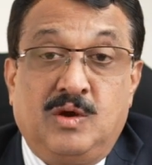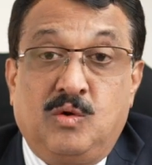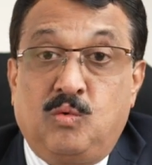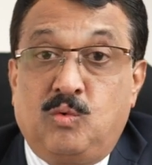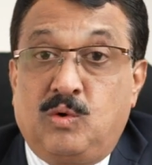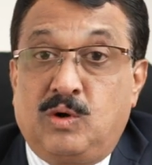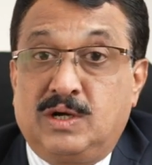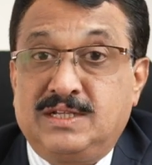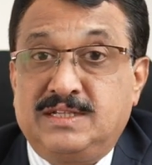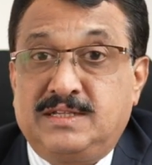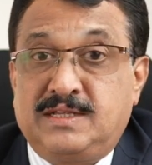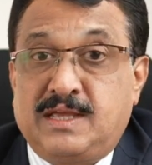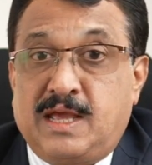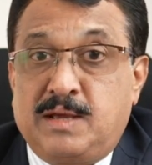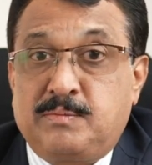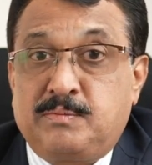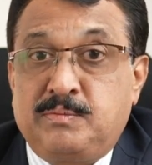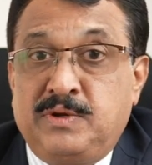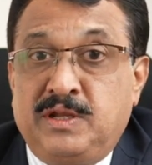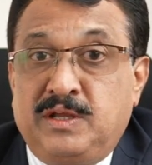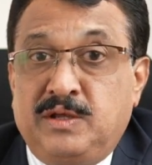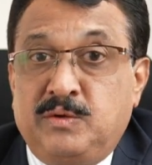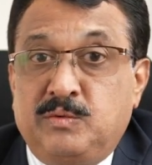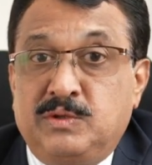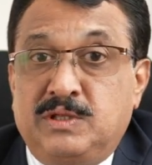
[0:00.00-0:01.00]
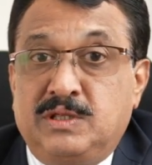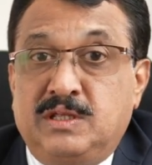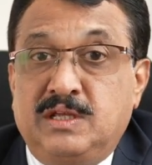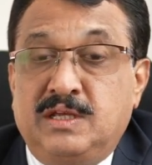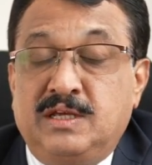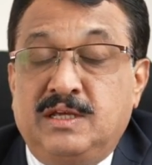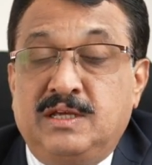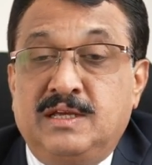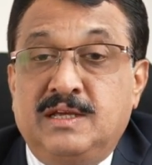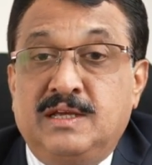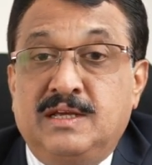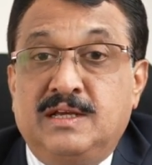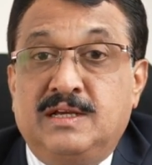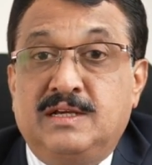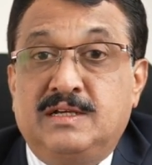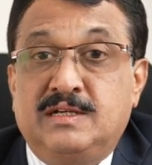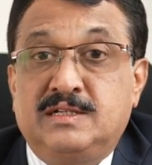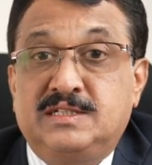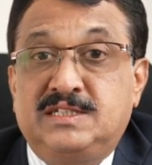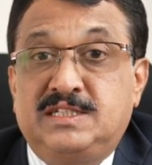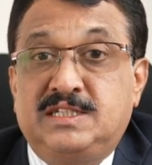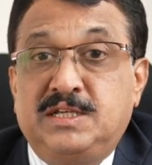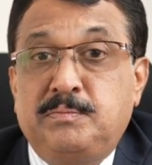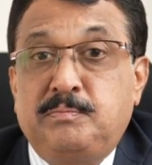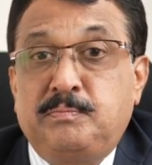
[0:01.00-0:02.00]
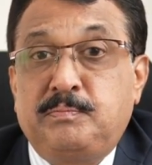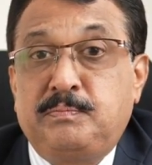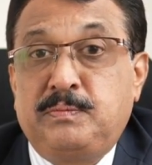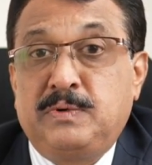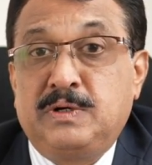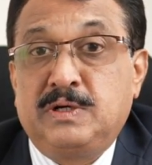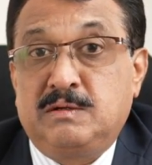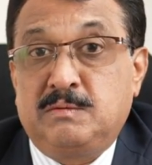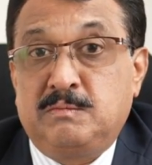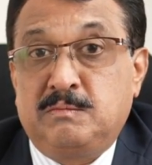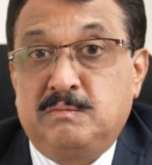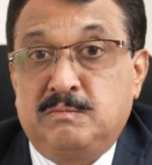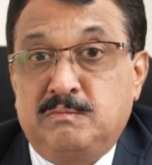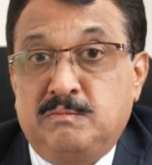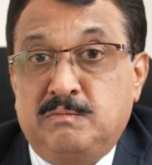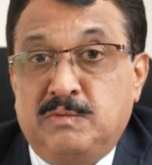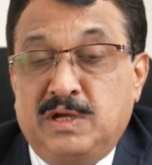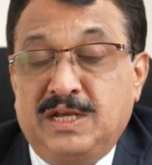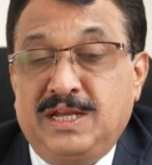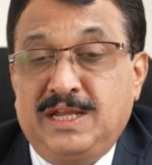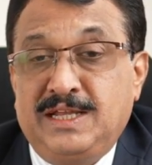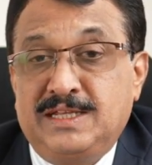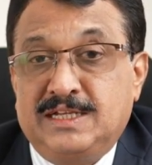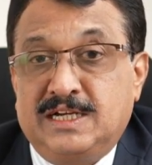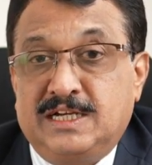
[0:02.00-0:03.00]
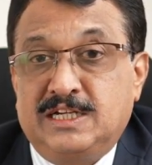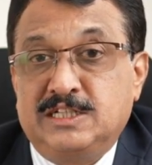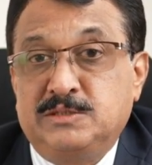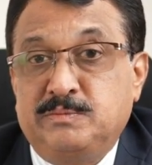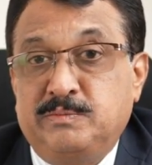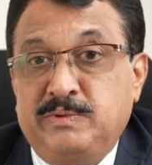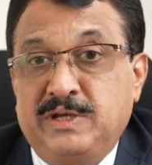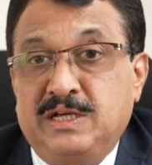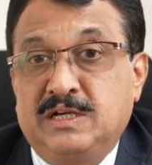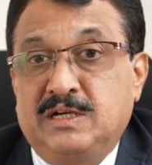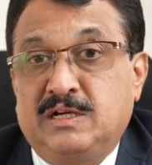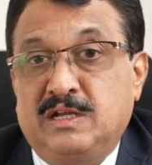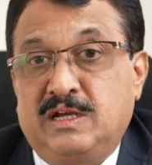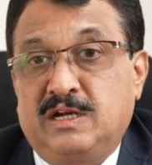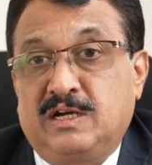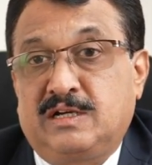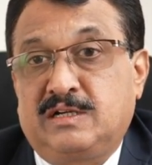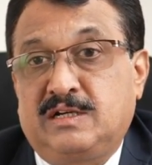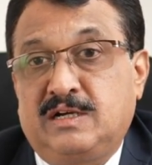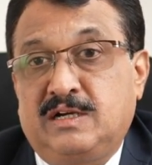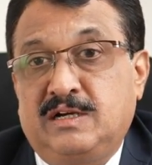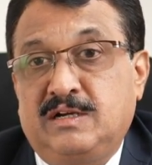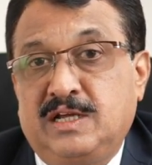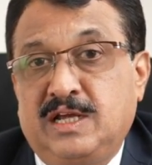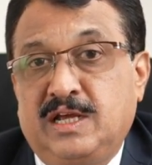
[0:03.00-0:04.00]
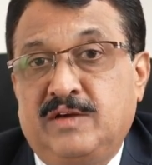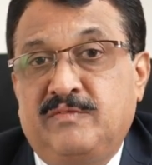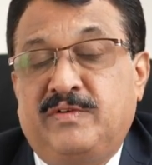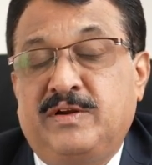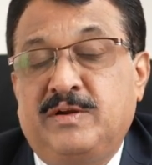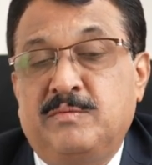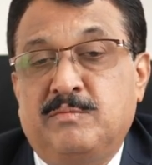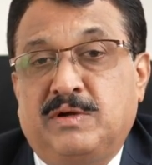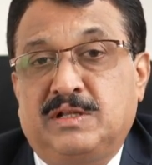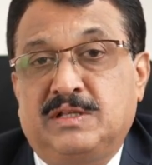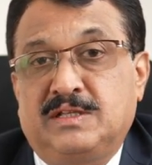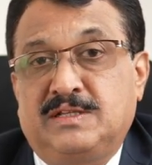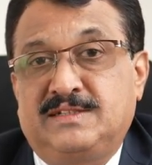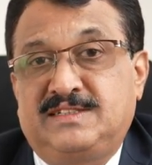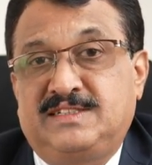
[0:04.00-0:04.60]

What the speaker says: What is happening with the SIP money that is being collected every month?